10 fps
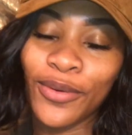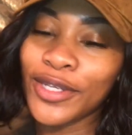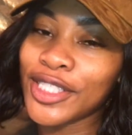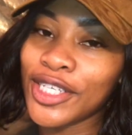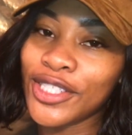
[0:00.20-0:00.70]

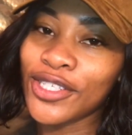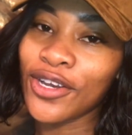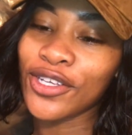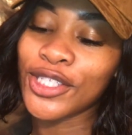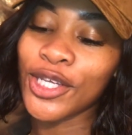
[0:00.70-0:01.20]
What's good,
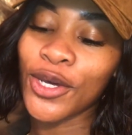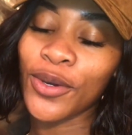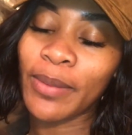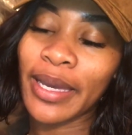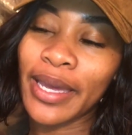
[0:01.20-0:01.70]
y'all?
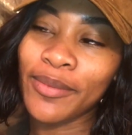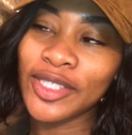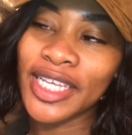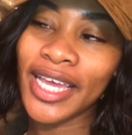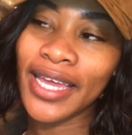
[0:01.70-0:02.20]
So my
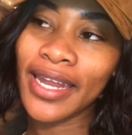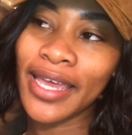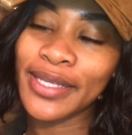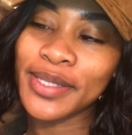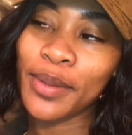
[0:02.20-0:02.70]
camera stand
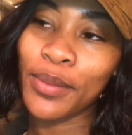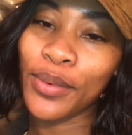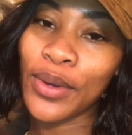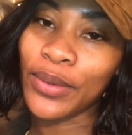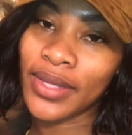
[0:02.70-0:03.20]
is
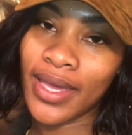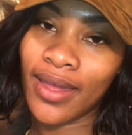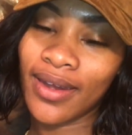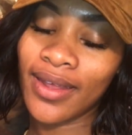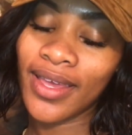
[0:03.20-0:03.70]

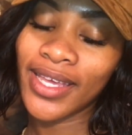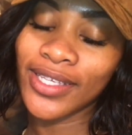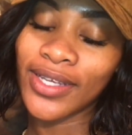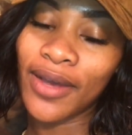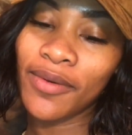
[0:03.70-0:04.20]
broken,
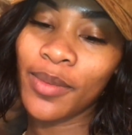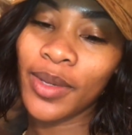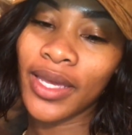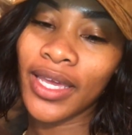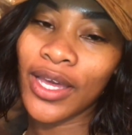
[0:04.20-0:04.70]
so I will
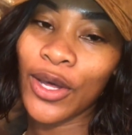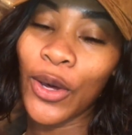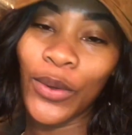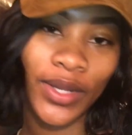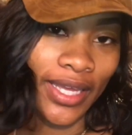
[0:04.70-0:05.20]
be
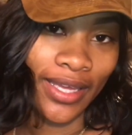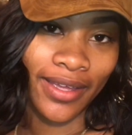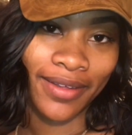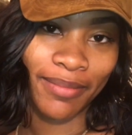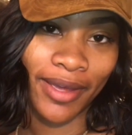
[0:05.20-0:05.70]
holding
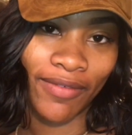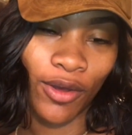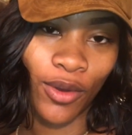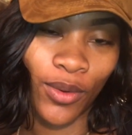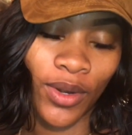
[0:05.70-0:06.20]
my
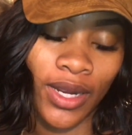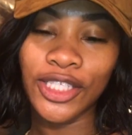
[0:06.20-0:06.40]
phone.